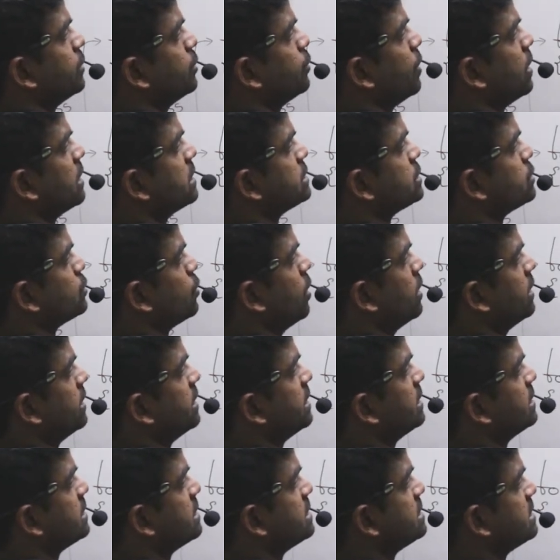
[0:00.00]
you are
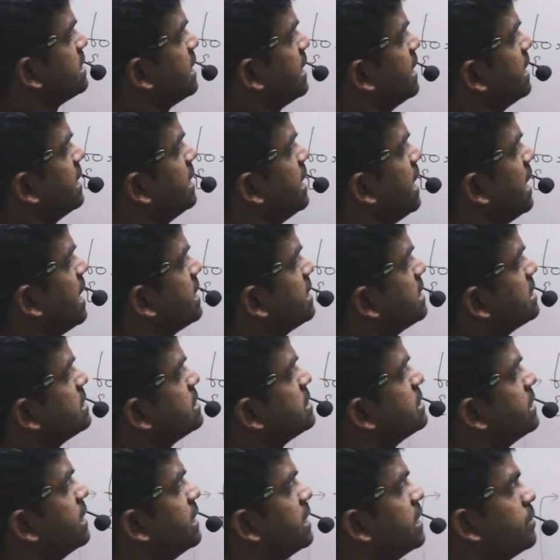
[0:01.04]
sorting the second
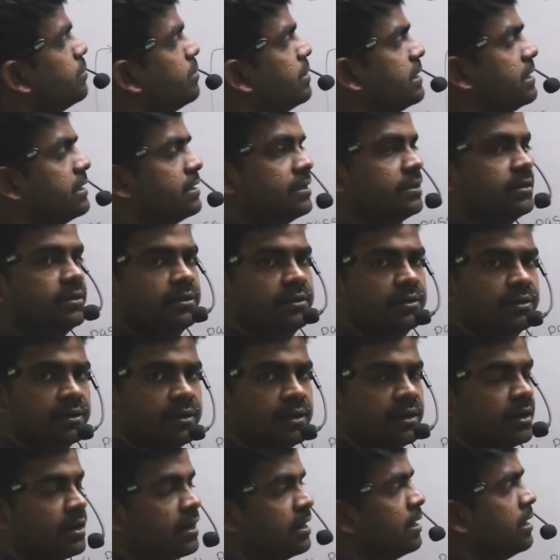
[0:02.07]
highest element.
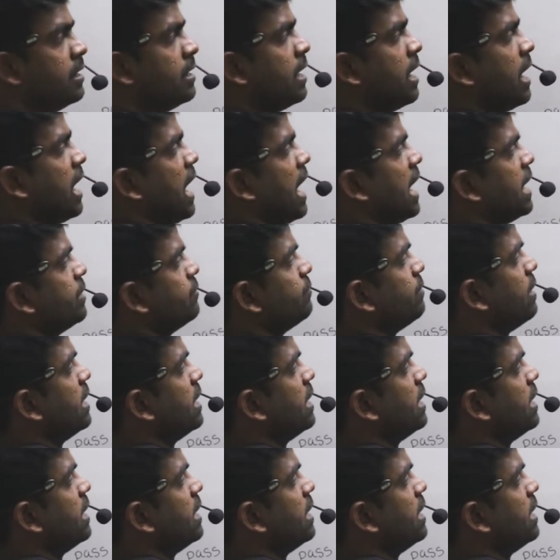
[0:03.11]
I